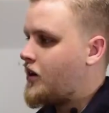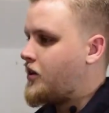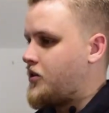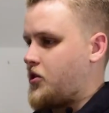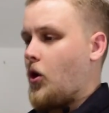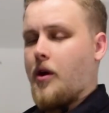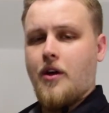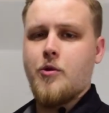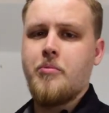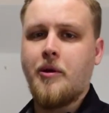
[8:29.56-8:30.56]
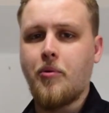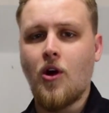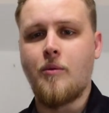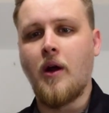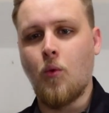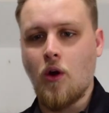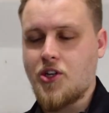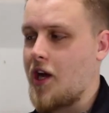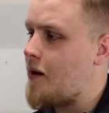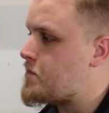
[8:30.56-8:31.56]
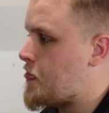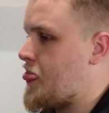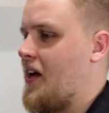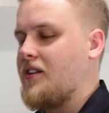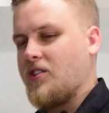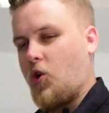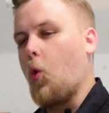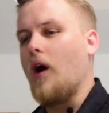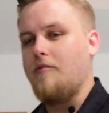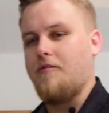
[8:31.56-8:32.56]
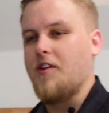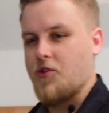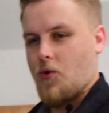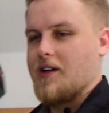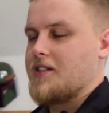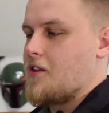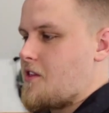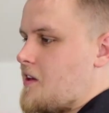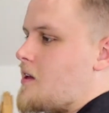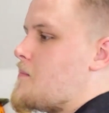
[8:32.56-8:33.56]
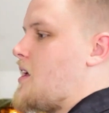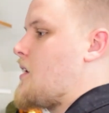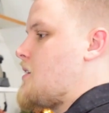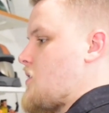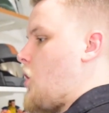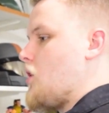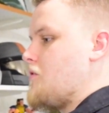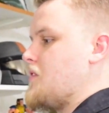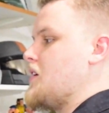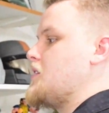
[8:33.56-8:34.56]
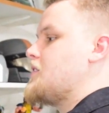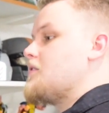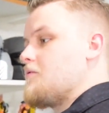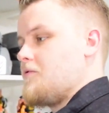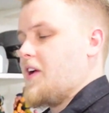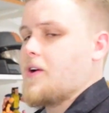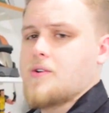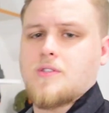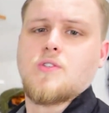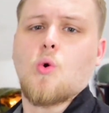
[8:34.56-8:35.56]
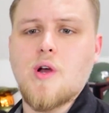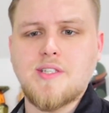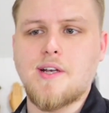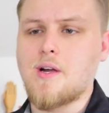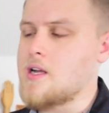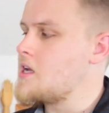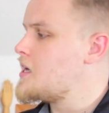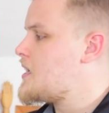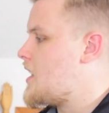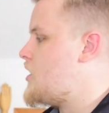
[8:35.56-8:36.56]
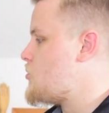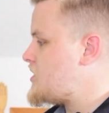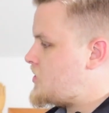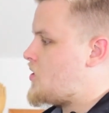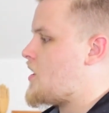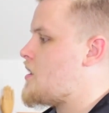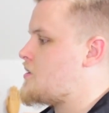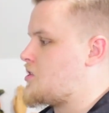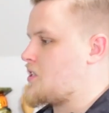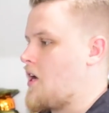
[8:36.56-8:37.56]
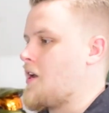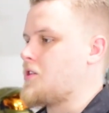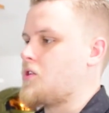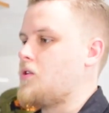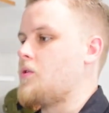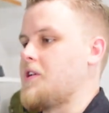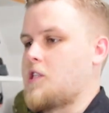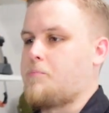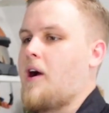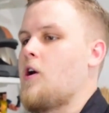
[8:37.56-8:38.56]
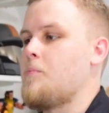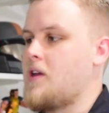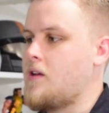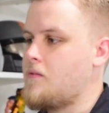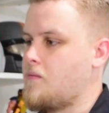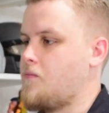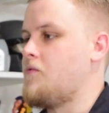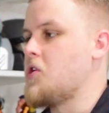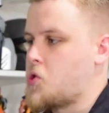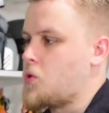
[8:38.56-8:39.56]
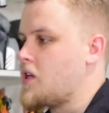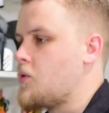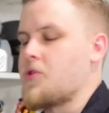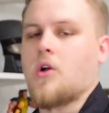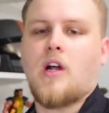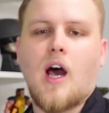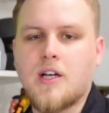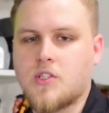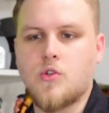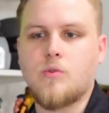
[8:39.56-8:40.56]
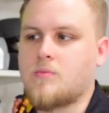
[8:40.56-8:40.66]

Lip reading: So another big part of my workshop that doesn't quite fit the rest of the theme is all of these figures and toys here. And the reason they're here is just kind of to inspire me visually with their costumes.